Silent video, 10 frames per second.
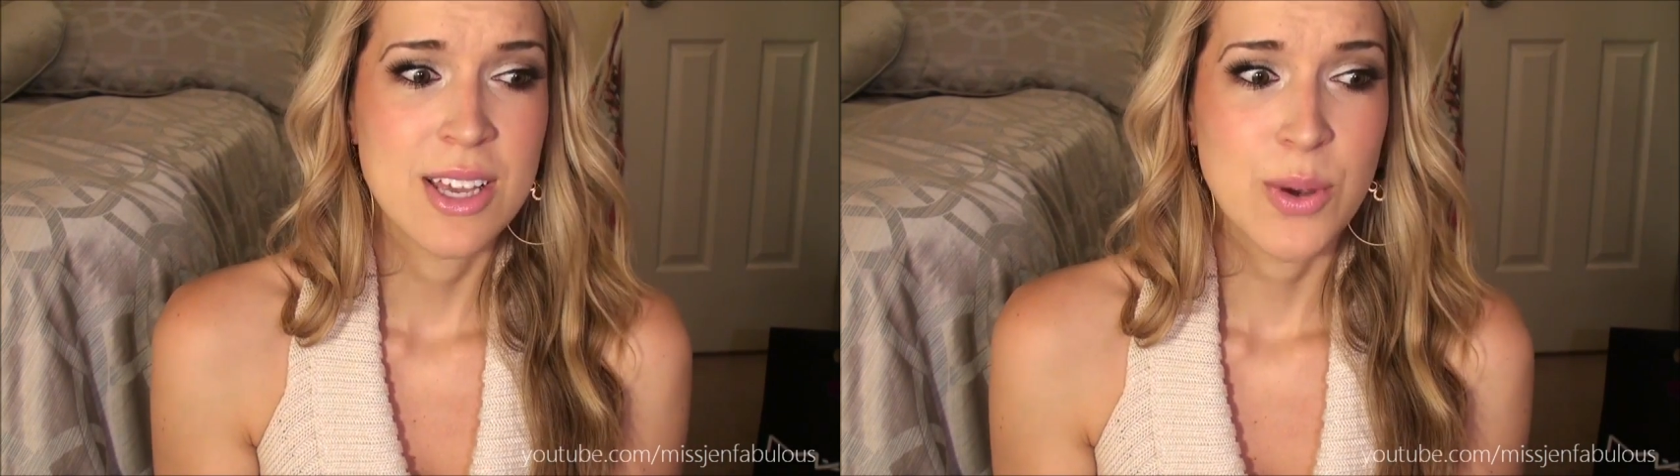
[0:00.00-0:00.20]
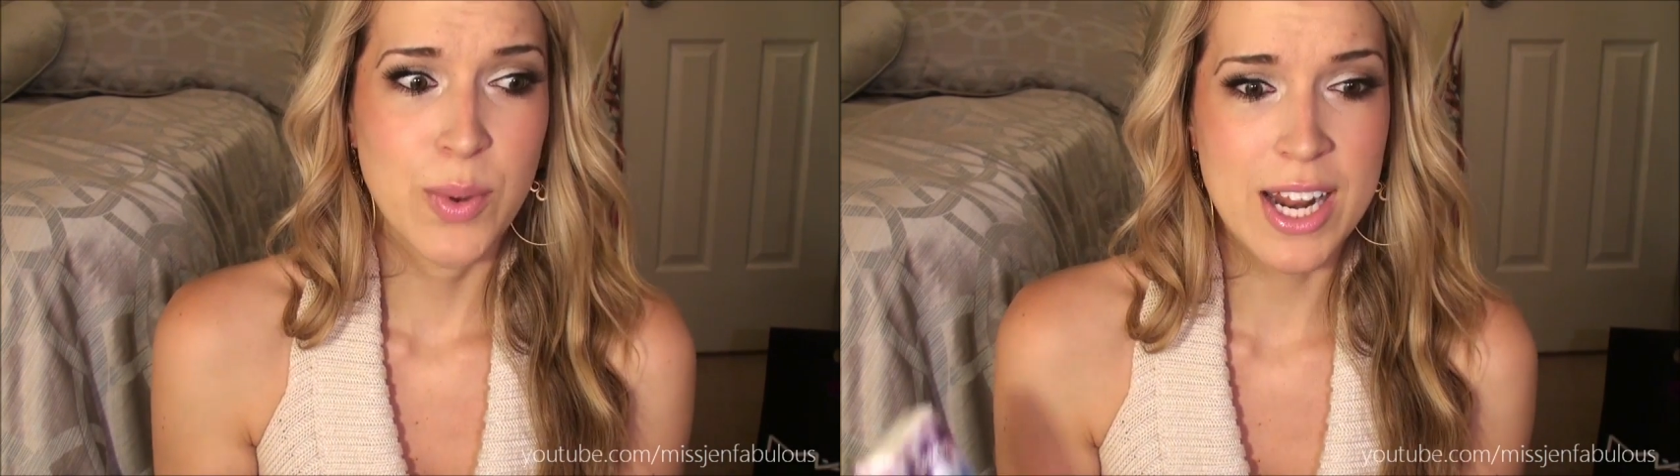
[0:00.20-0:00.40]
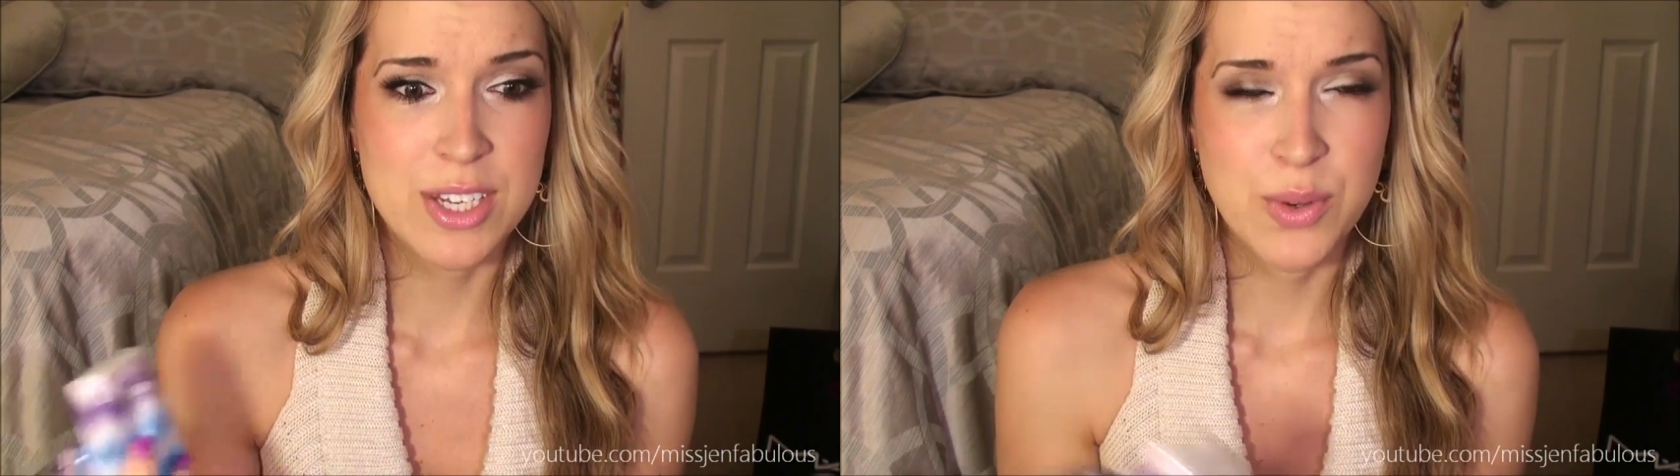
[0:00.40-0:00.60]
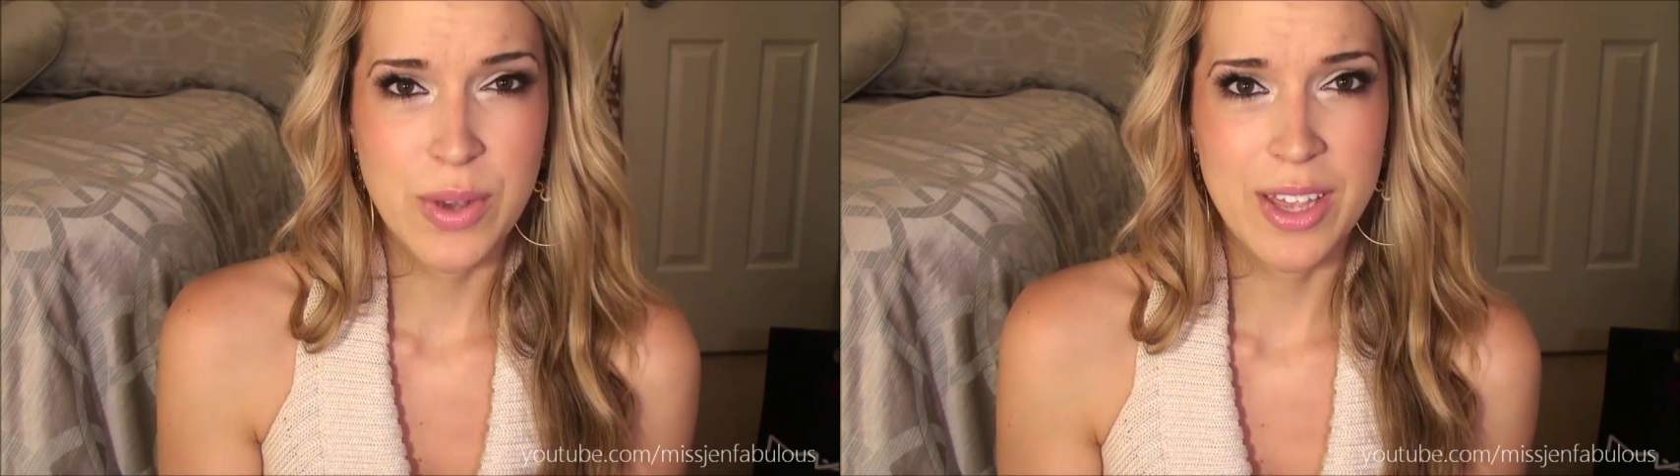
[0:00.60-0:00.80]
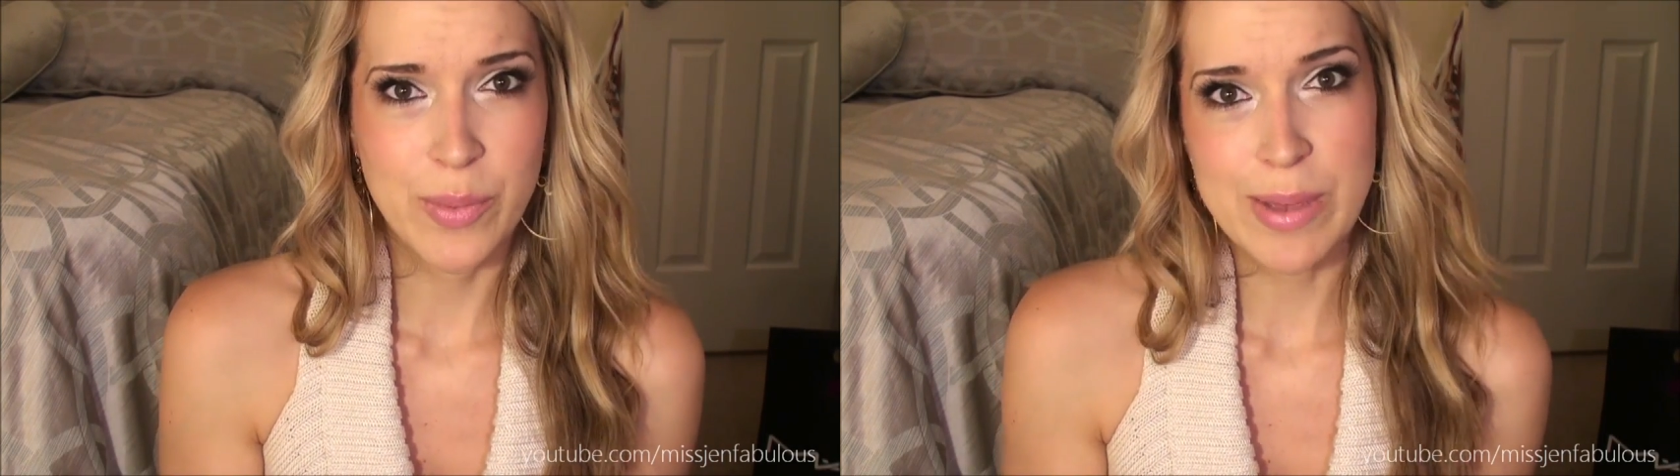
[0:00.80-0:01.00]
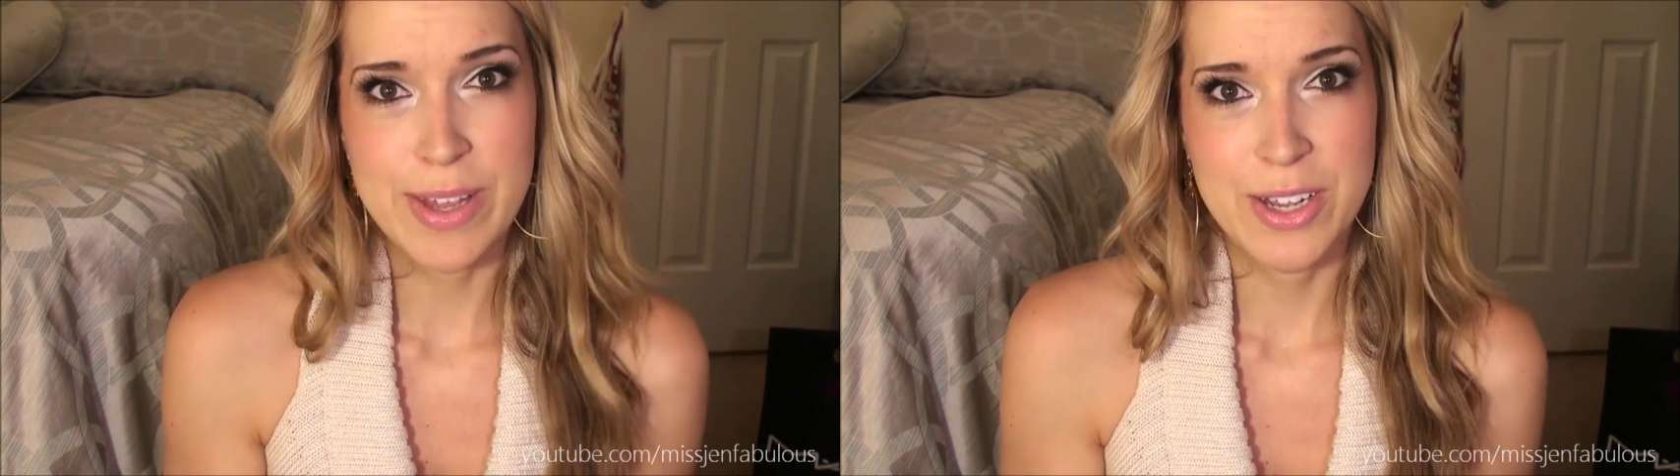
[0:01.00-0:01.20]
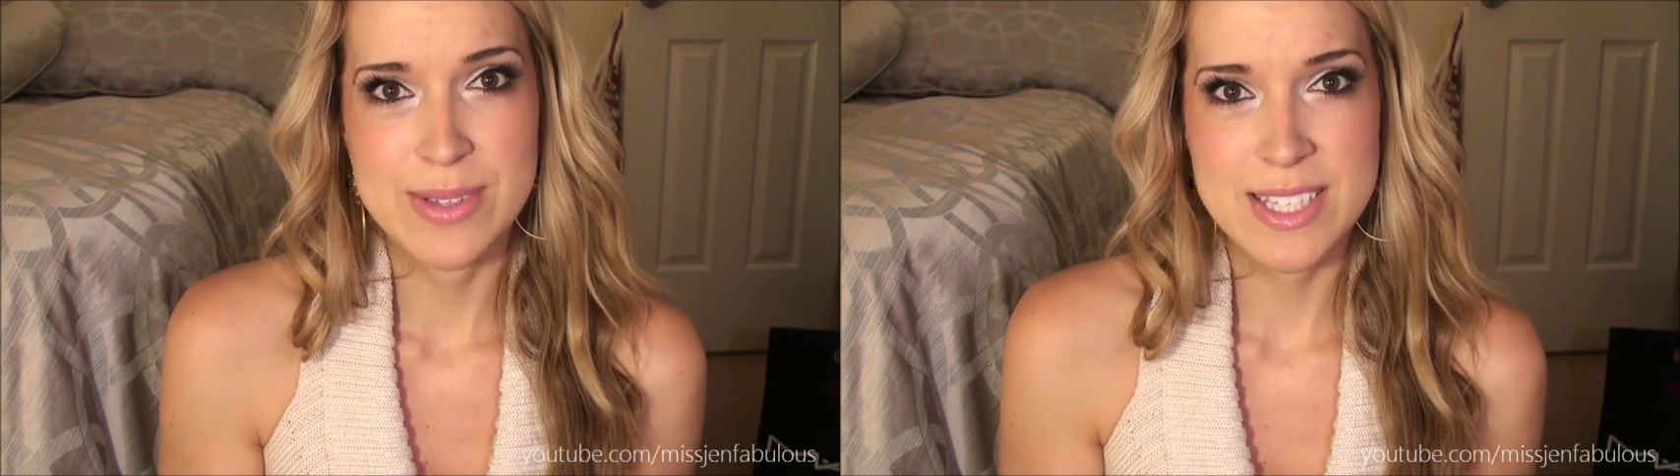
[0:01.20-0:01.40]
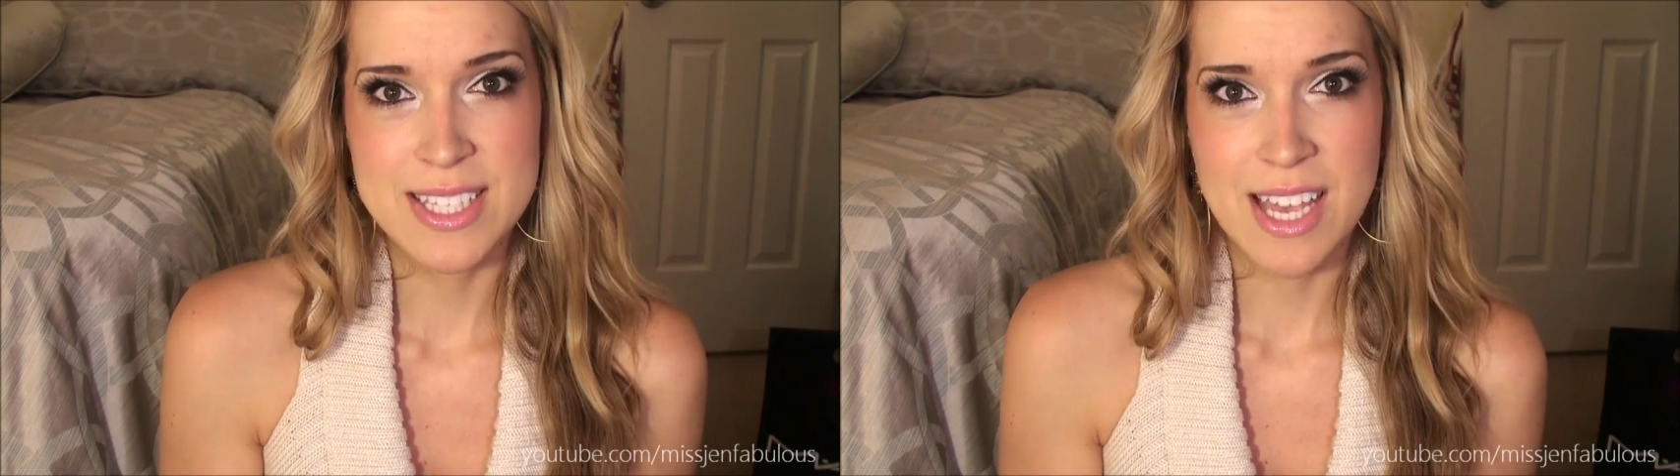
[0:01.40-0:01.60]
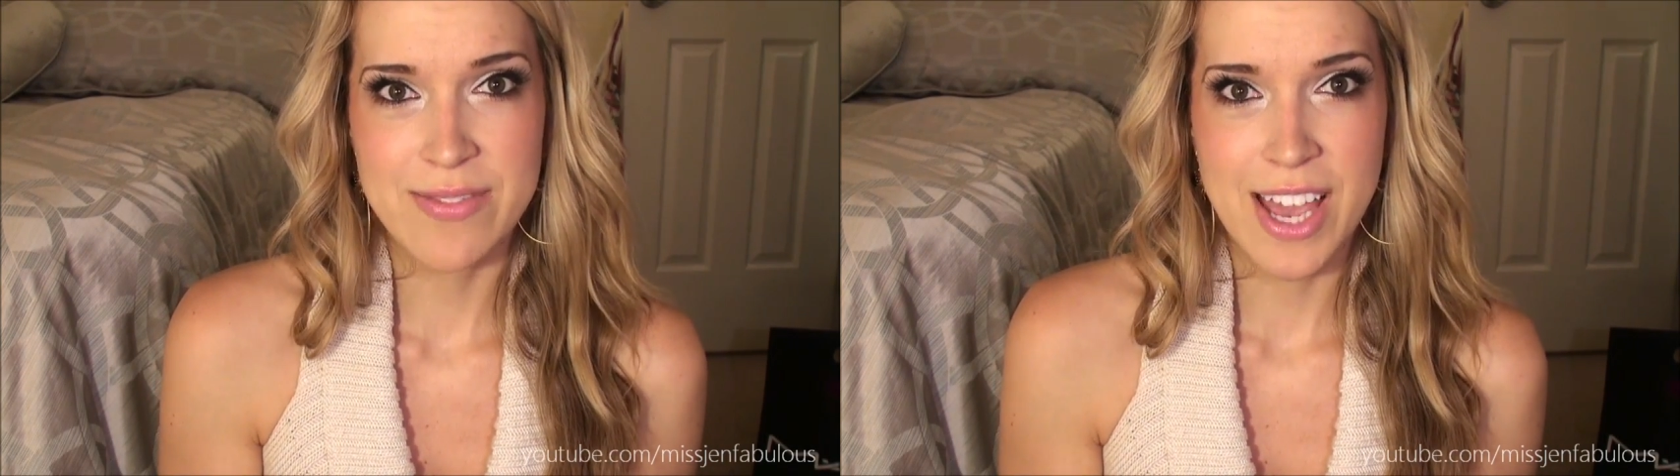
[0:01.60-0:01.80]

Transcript: when I do like wipe my nose and stuff,